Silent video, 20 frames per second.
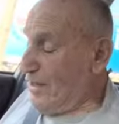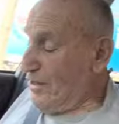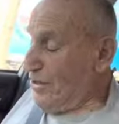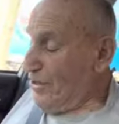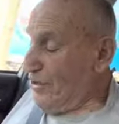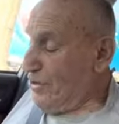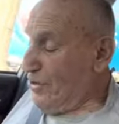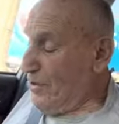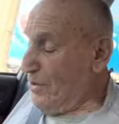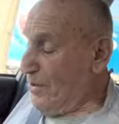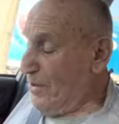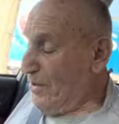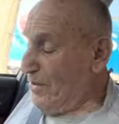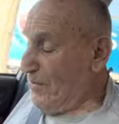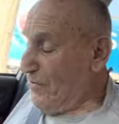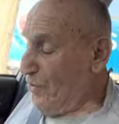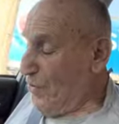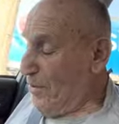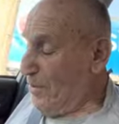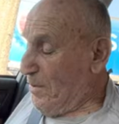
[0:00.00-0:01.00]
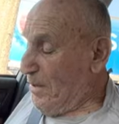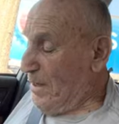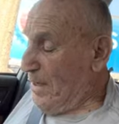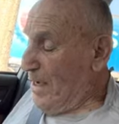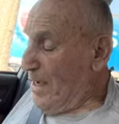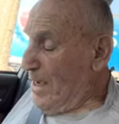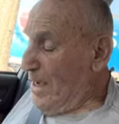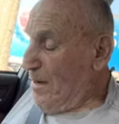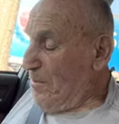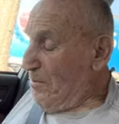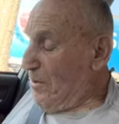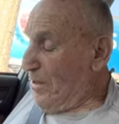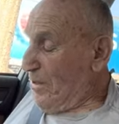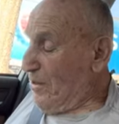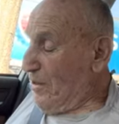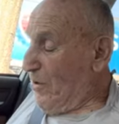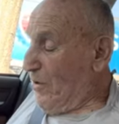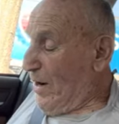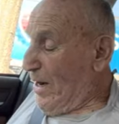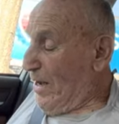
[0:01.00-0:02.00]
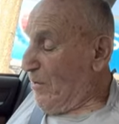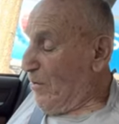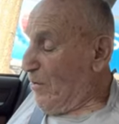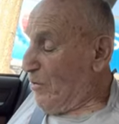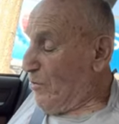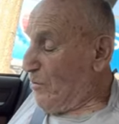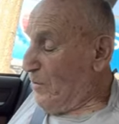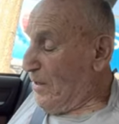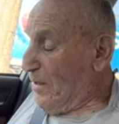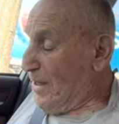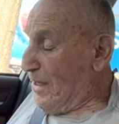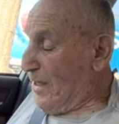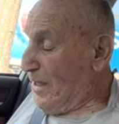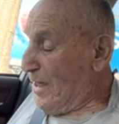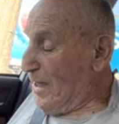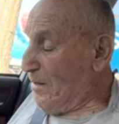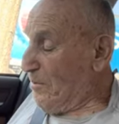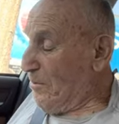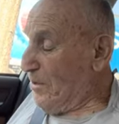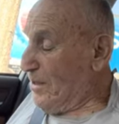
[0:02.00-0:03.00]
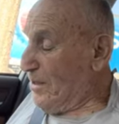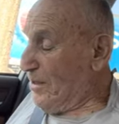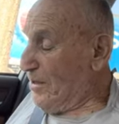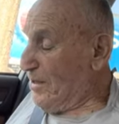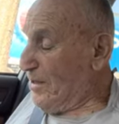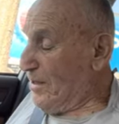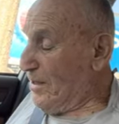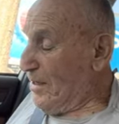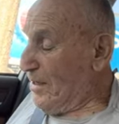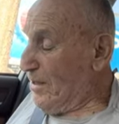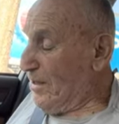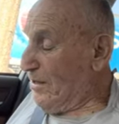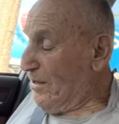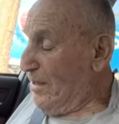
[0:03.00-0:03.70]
you're doing it for me. Yeah. But no, I won't spend that kind of money on a dinner.